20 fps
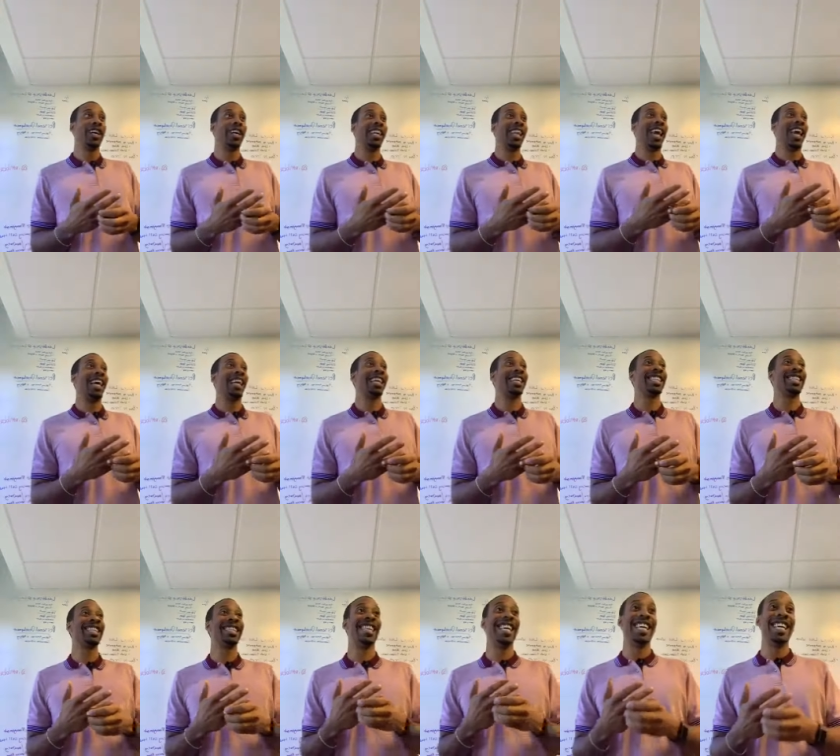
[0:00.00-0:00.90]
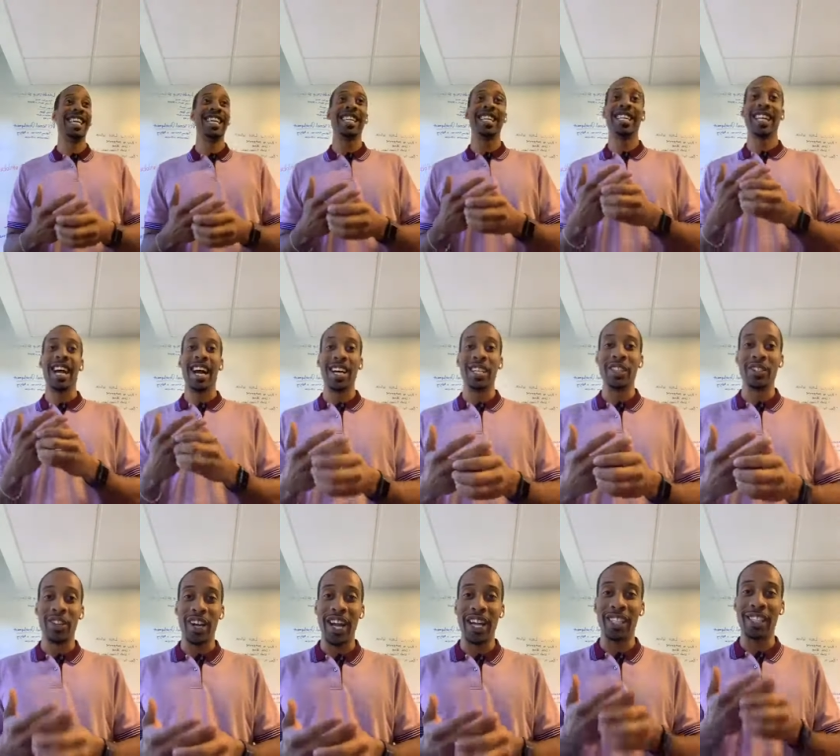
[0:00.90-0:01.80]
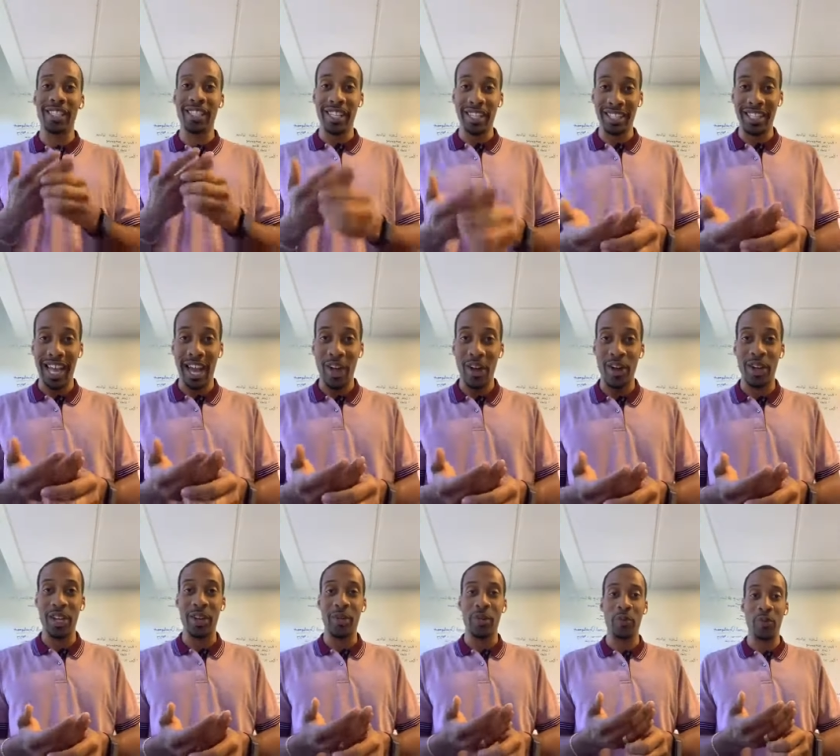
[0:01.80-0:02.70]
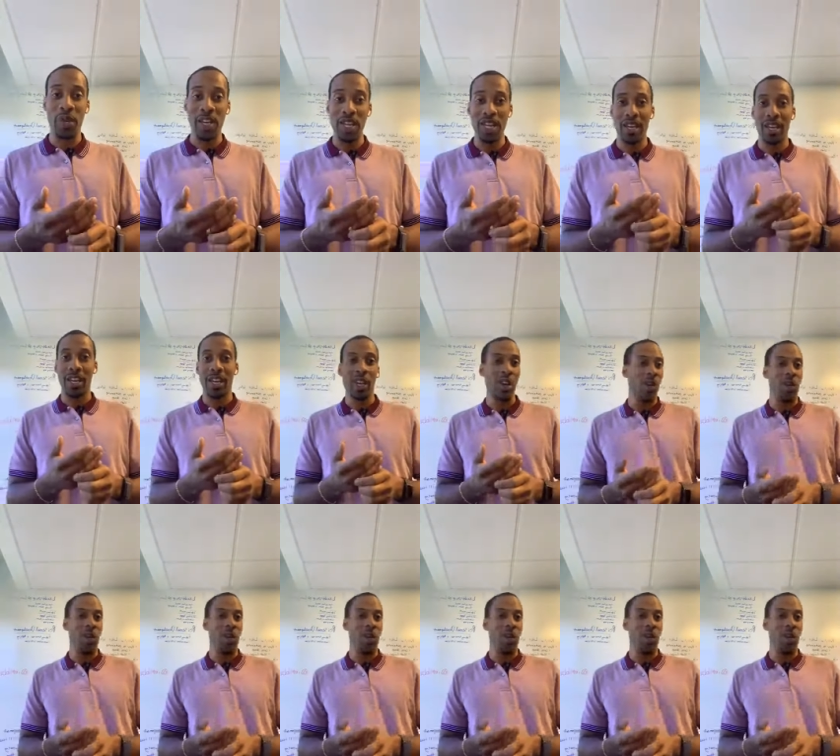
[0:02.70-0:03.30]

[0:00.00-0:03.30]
like ten contracts sent out in a week